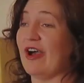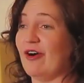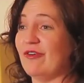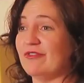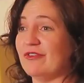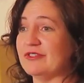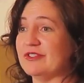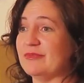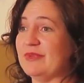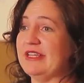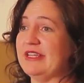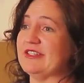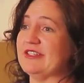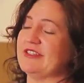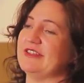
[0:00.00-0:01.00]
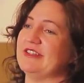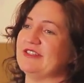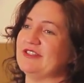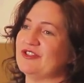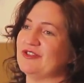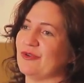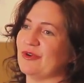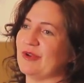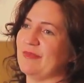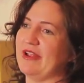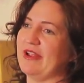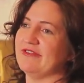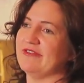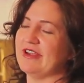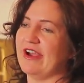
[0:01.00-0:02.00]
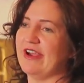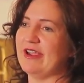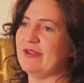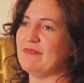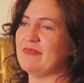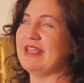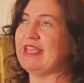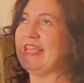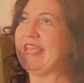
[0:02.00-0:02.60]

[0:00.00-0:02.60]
helpful to me just in this short amount of time.